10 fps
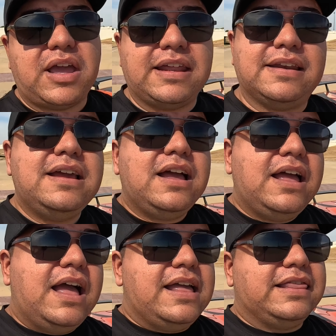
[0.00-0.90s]
And
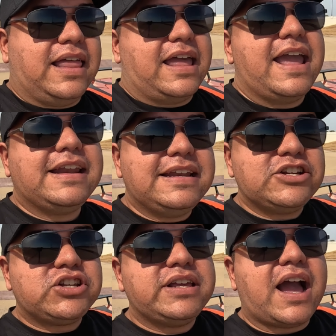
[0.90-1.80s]

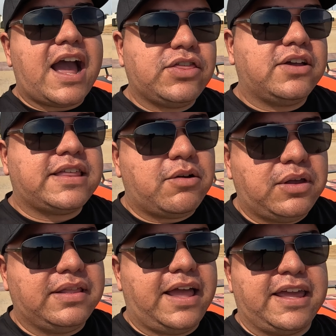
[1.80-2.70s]
initially I thought
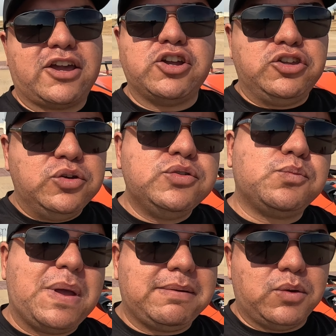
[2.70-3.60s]
that it could use
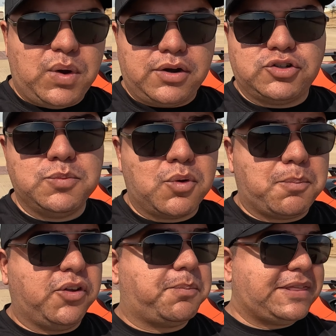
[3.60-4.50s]
maybe one or two more
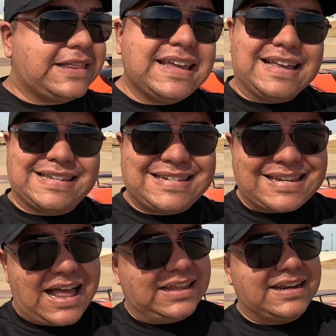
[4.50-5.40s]
bolts, but that thing is
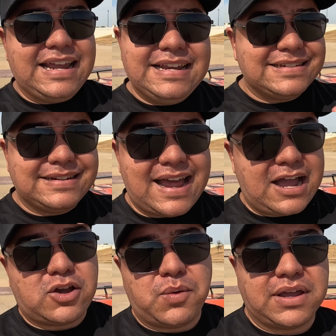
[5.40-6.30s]
solid. It is
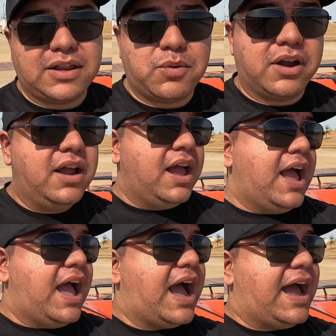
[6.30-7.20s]
not going anywhere.
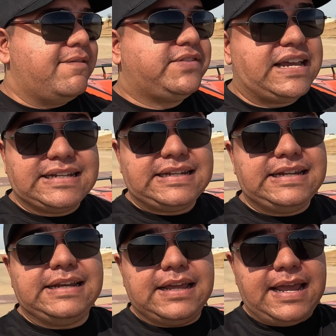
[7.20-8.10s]
I've tested
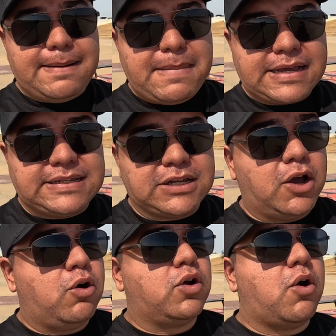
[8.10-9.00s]
it in
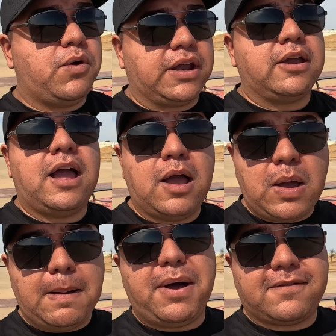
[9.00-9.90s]
Mexico going
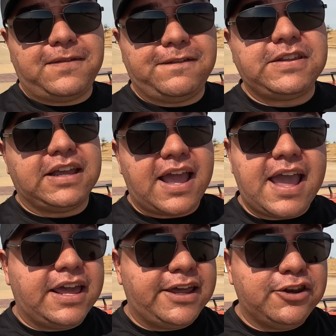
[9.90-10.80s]
$150
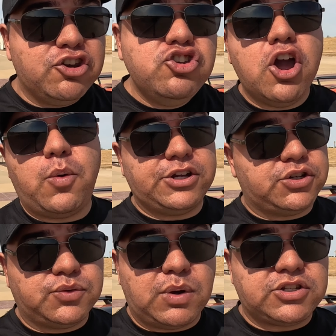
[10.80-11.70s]
and no
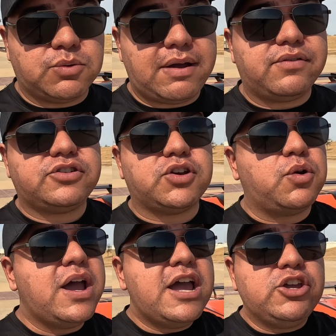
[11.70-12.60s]
issues whatsoever.
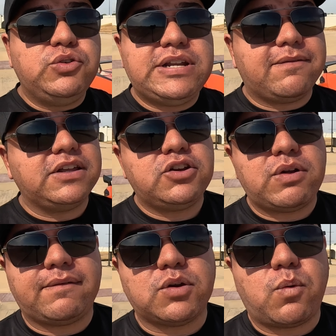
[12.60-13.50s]
So you definitely
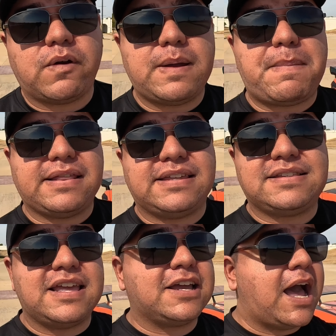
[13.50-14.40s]
don't have to worry about
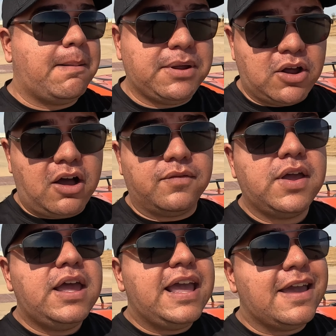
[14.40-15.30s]
this thing coming off
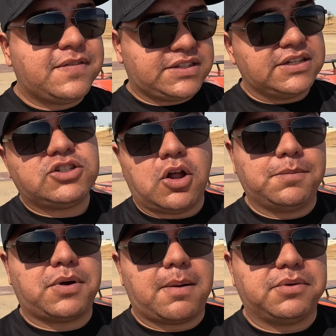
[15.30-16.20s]
if it's
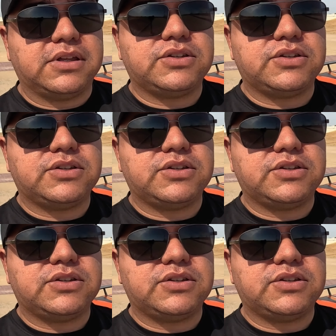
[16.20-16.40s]
installed properly.